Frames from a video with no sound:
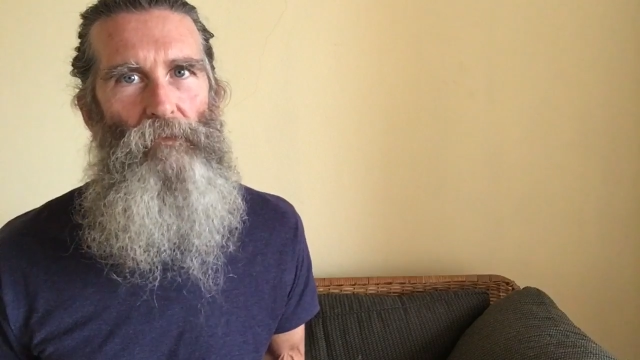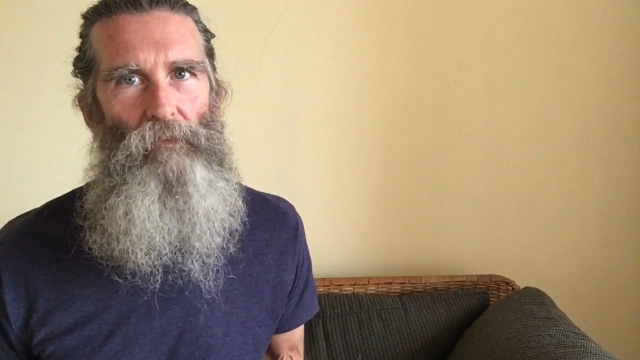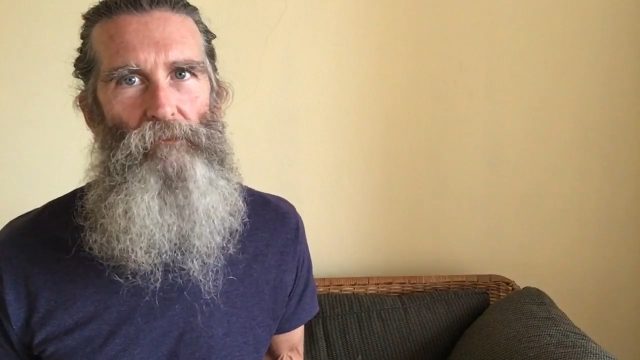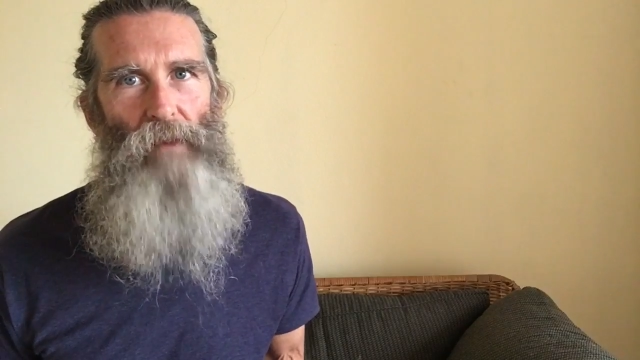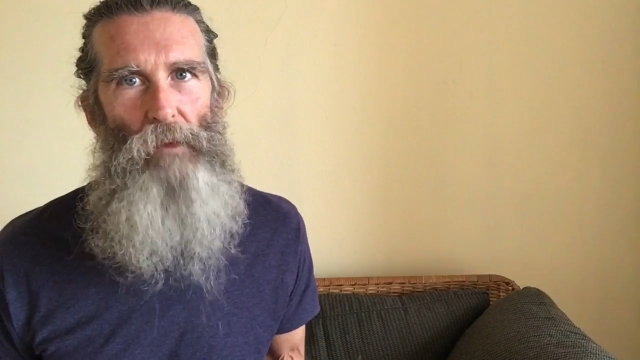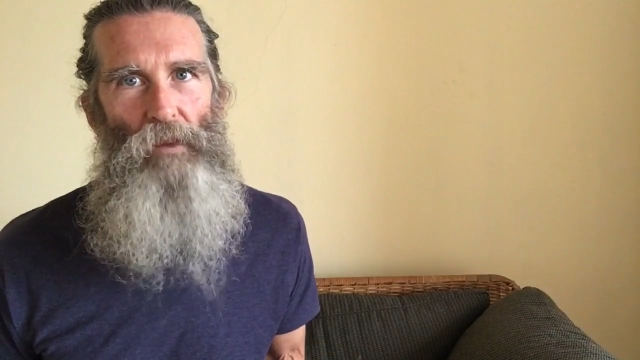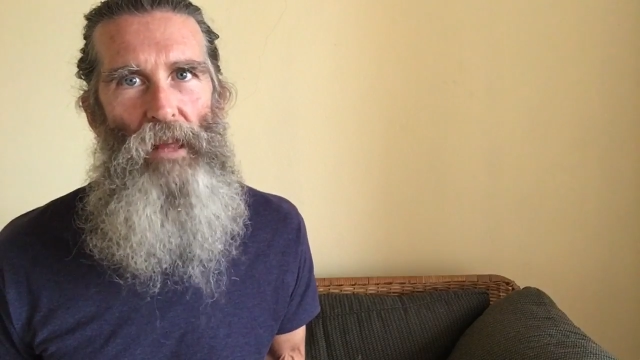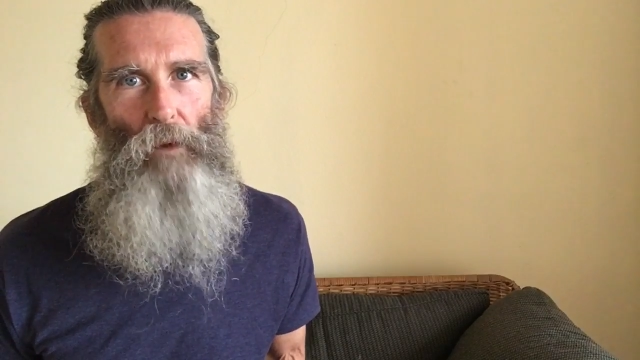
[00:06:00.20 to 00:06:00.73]

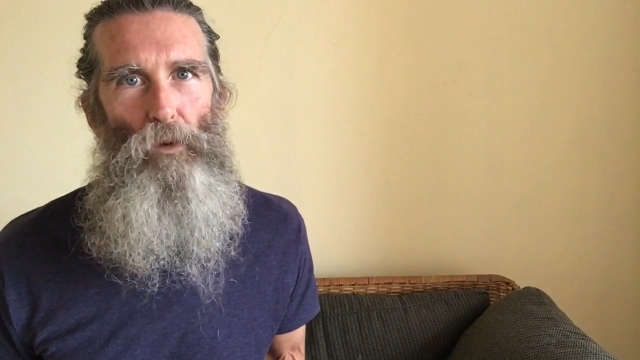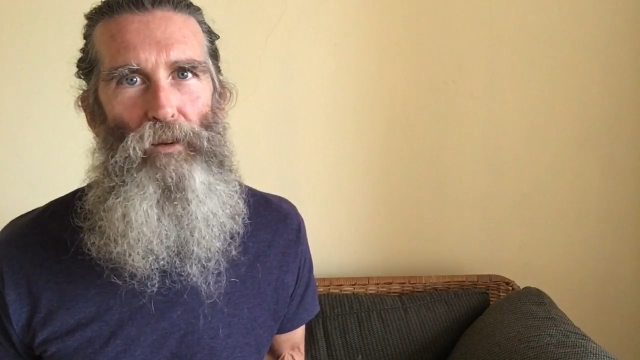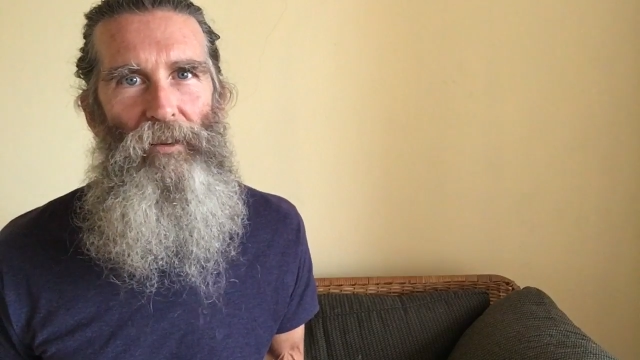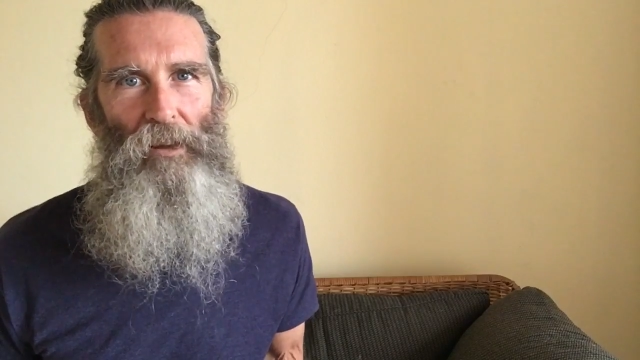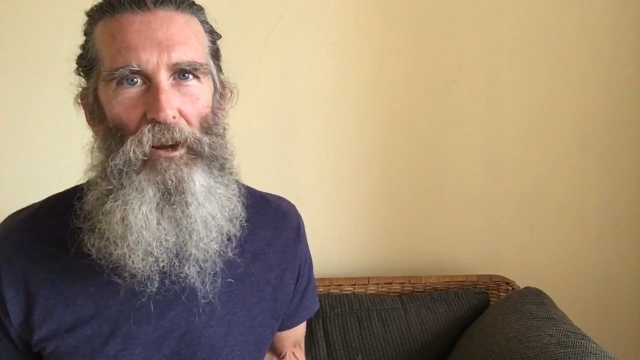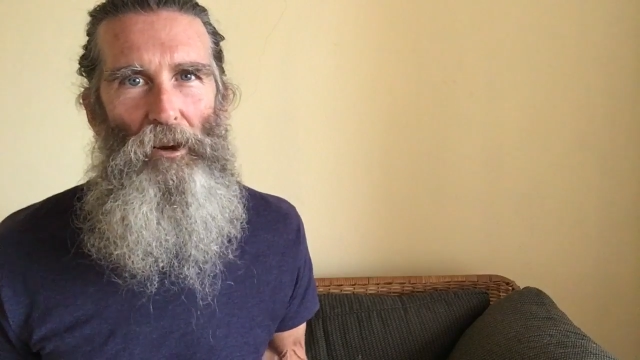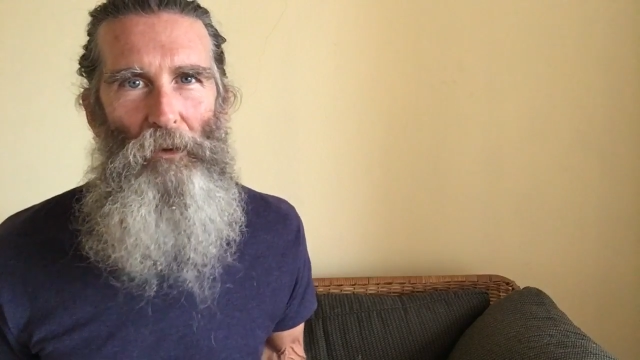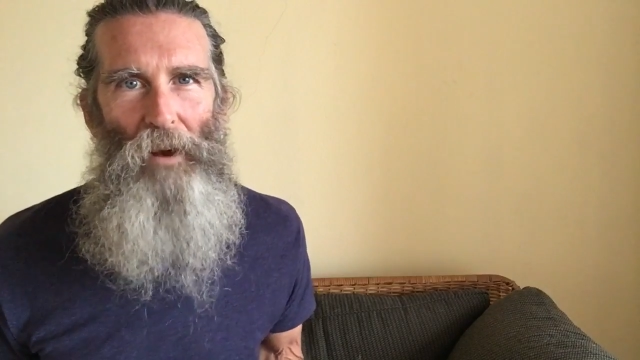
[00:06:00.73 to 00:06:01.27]
maybe they would
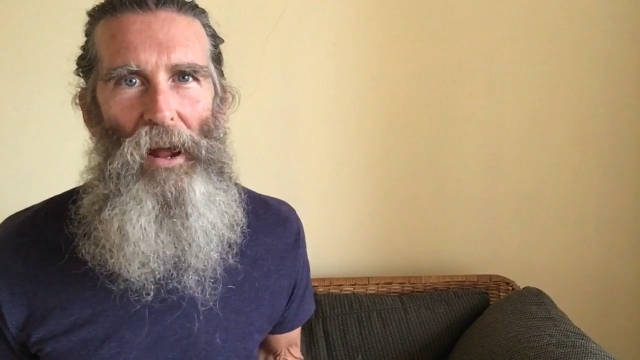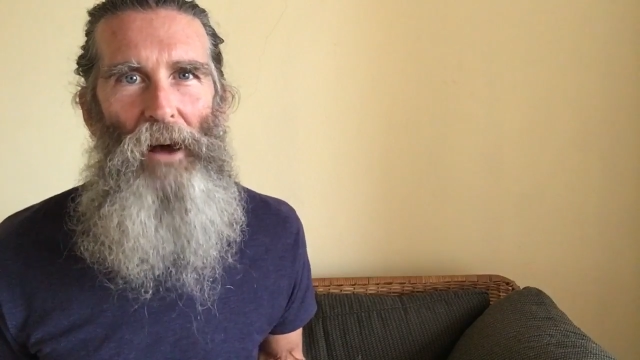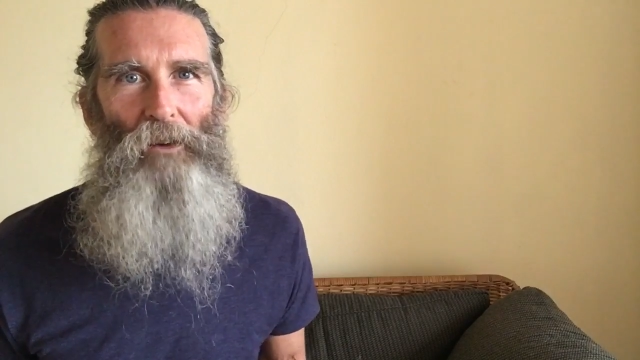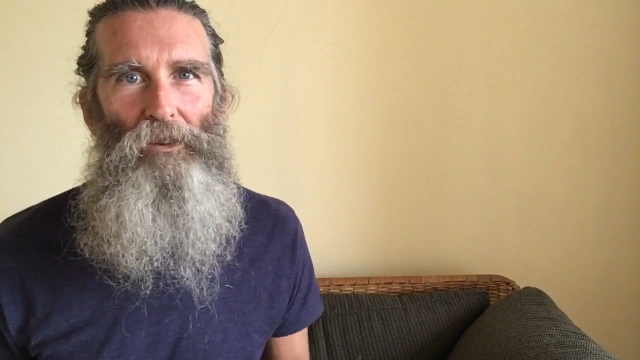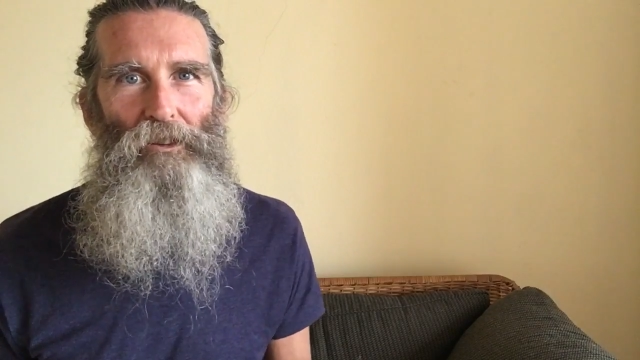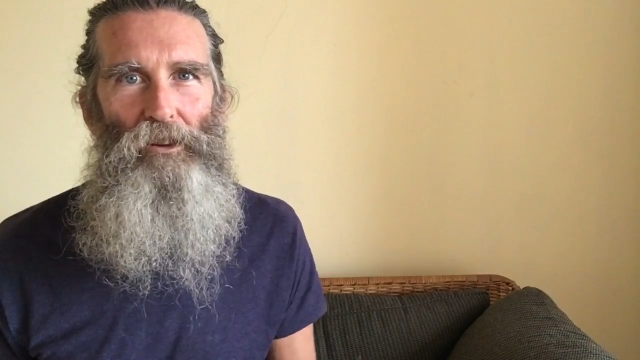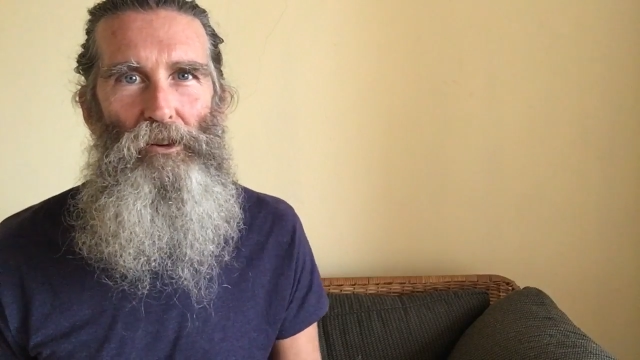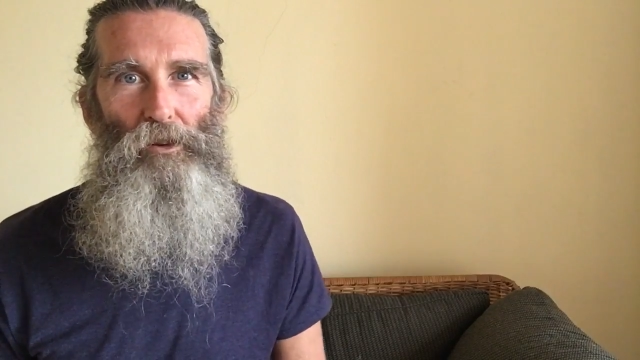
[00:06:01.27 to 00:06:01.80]
stick
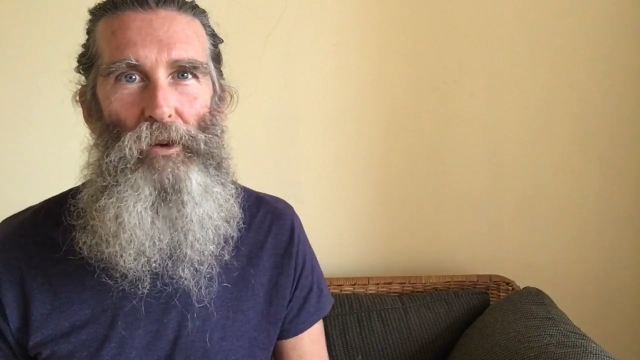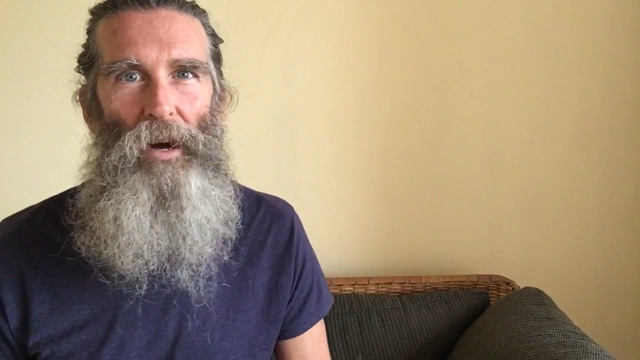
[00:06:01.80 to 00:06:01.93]
around to